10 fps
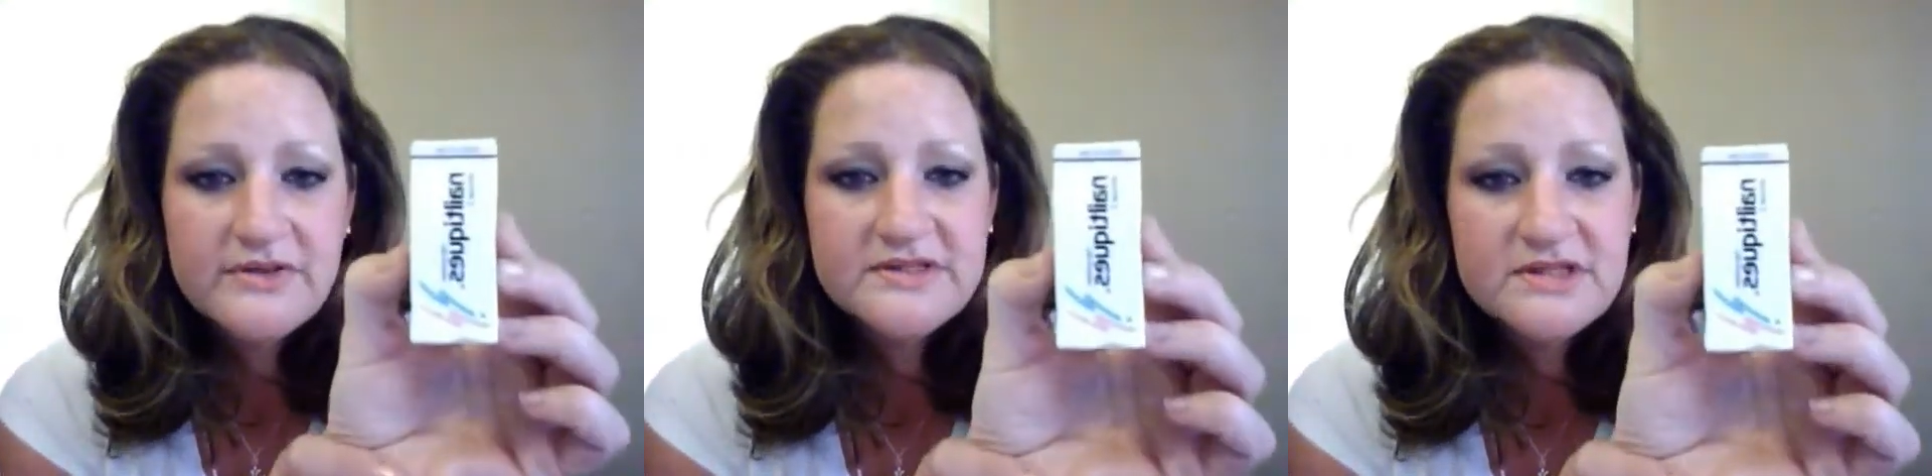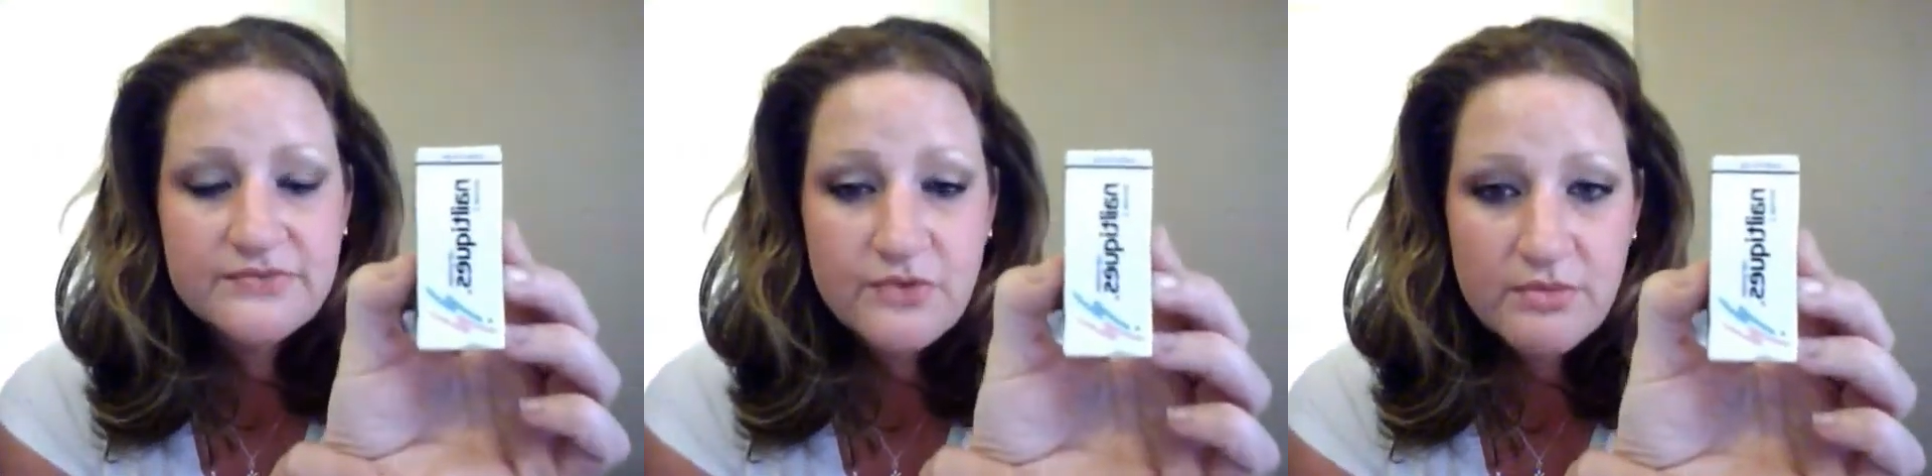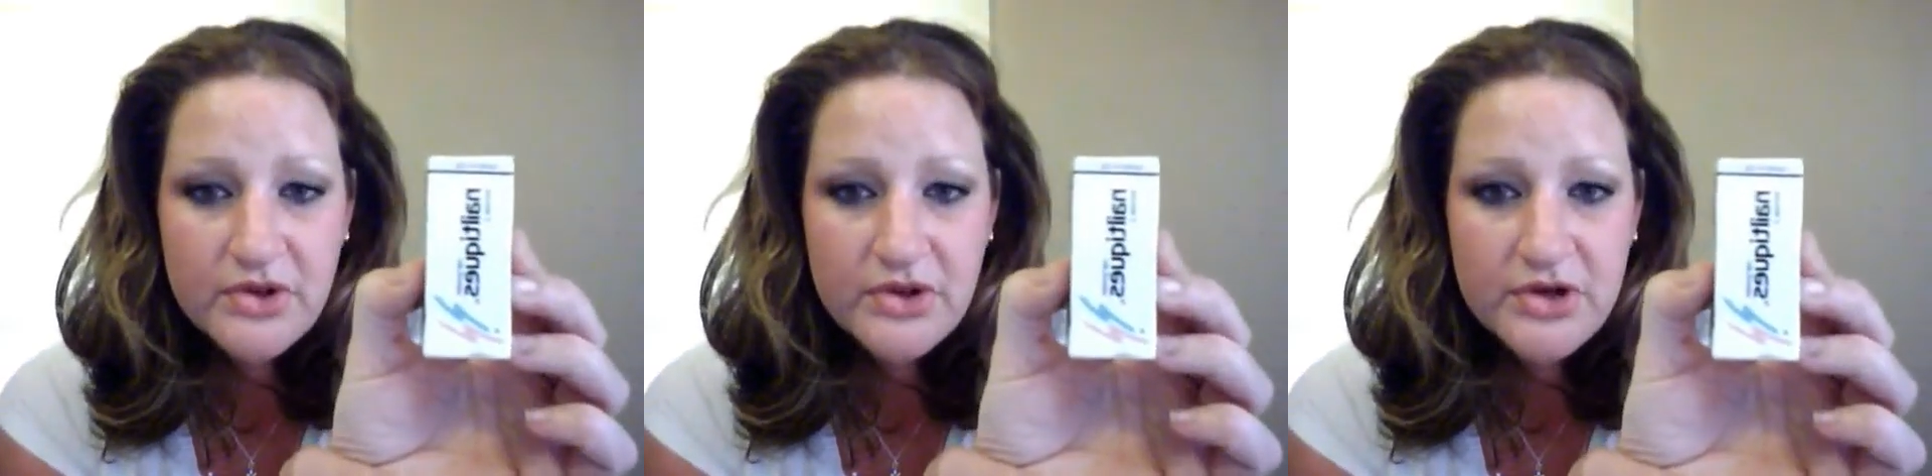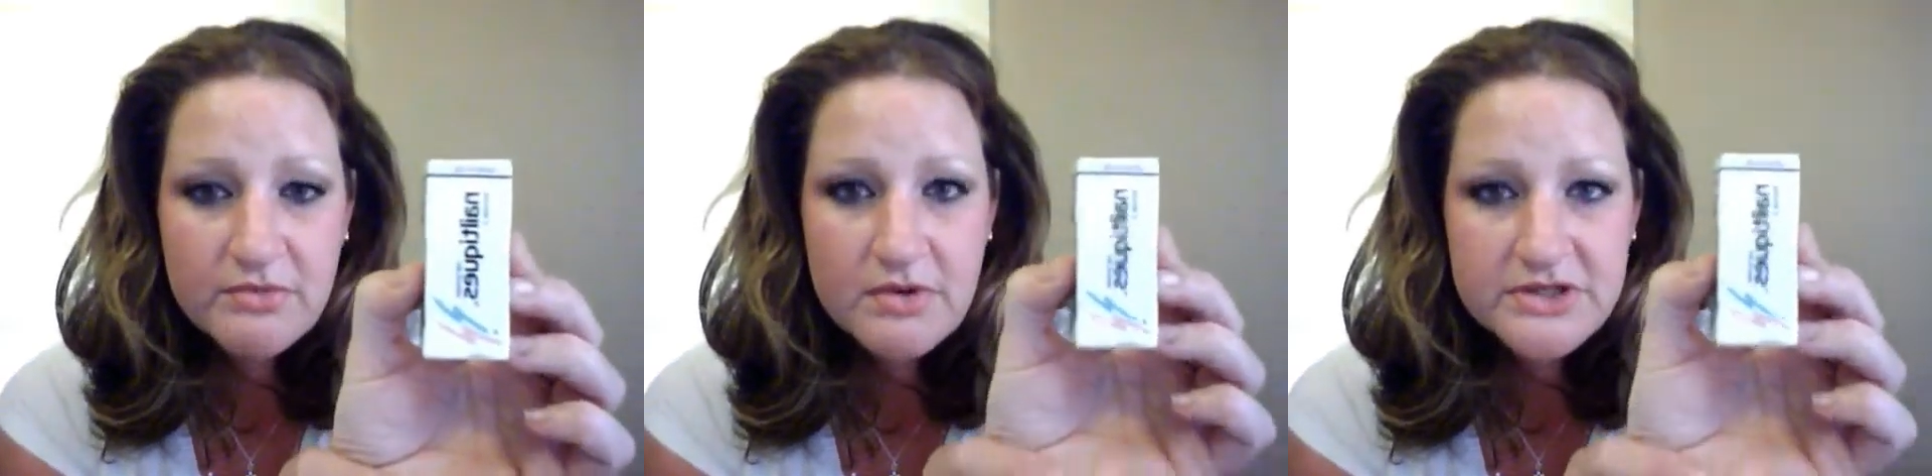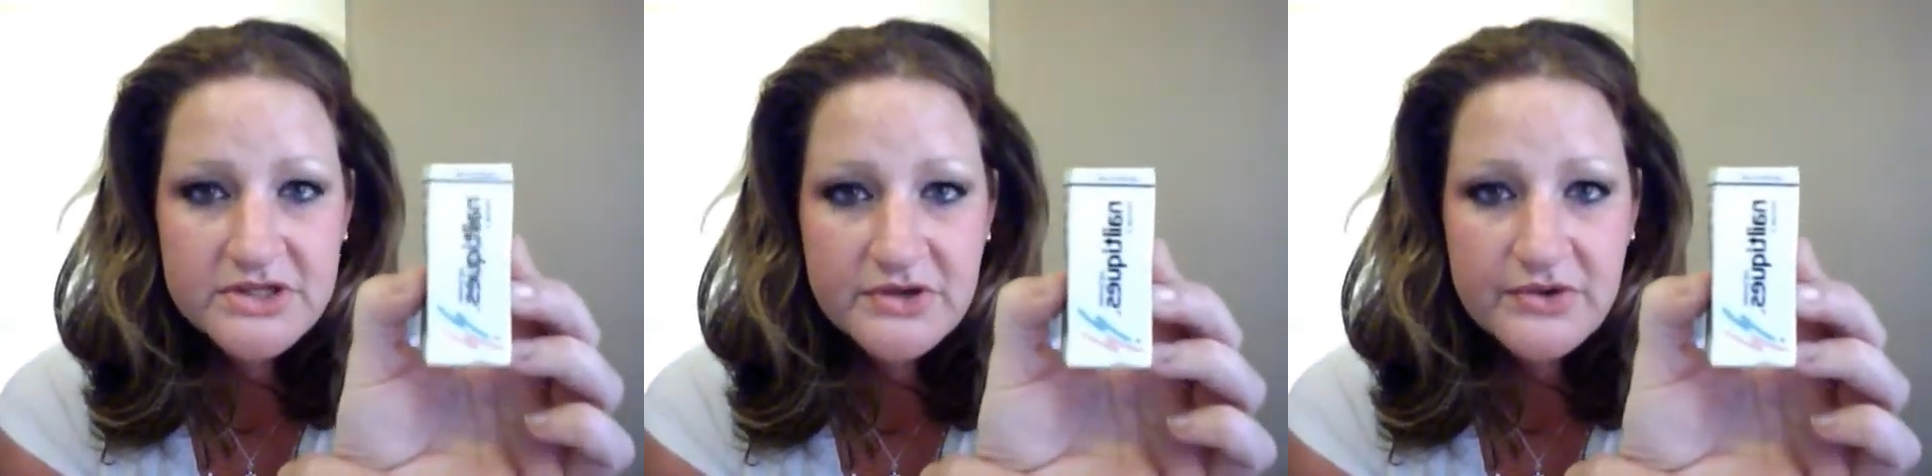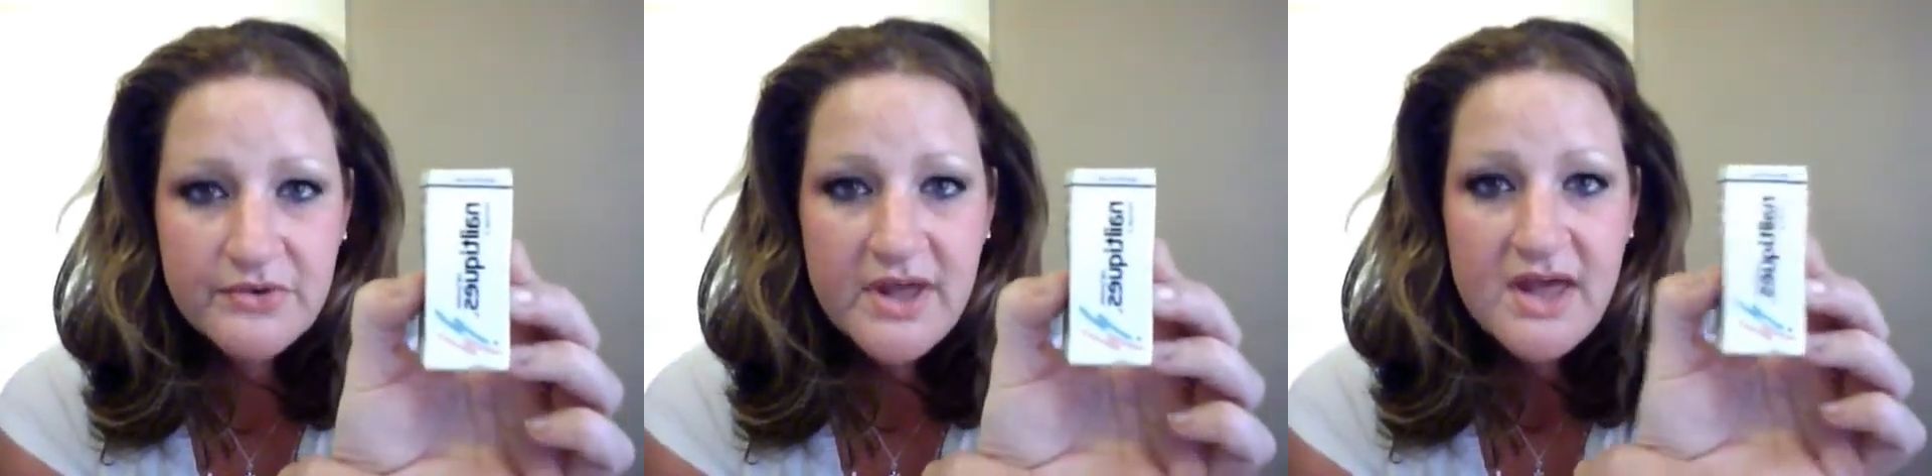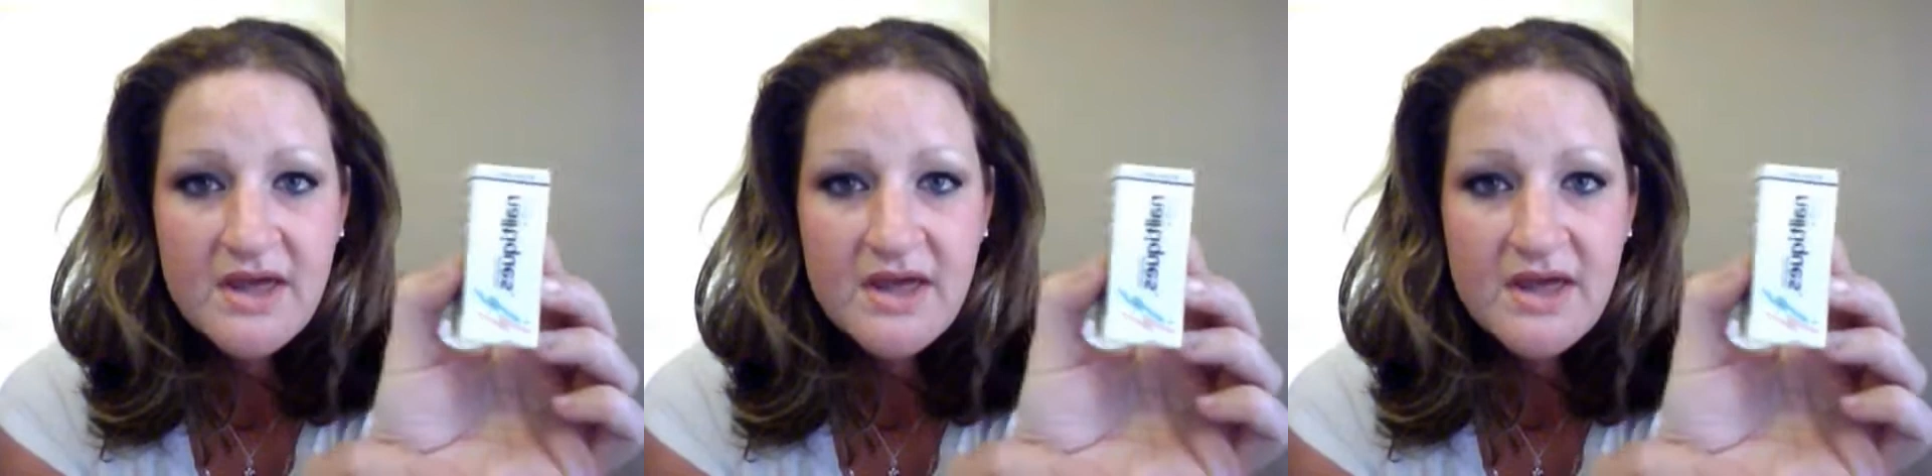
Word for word: This is formula number two.